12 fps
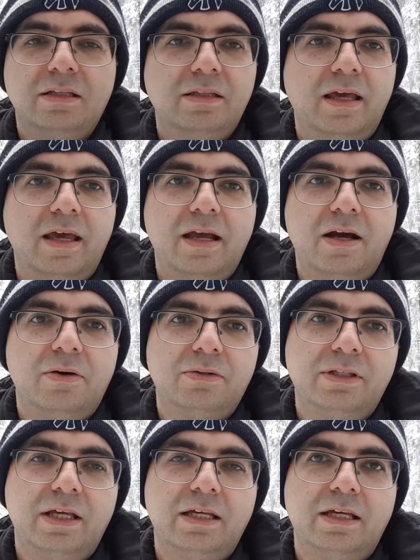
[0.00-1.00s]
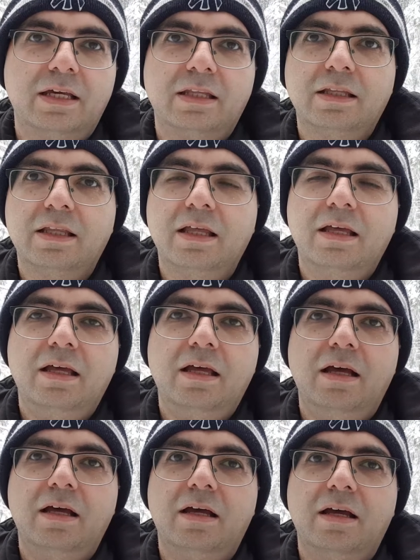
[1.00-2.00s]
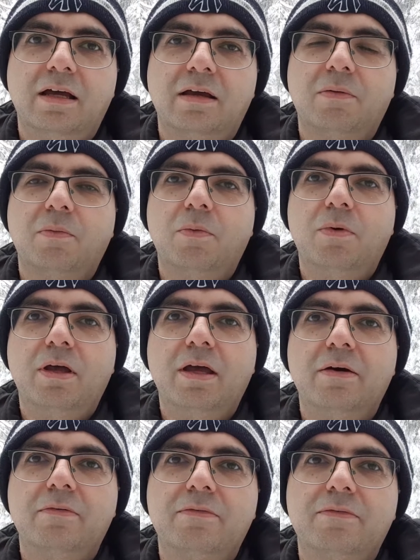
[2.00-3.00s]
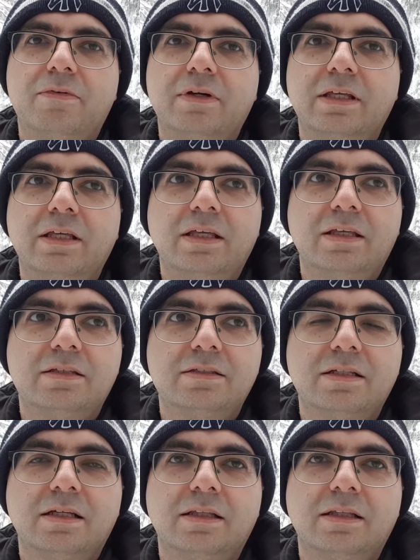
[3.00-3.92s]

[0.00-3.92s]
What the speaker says: day out, day in, every single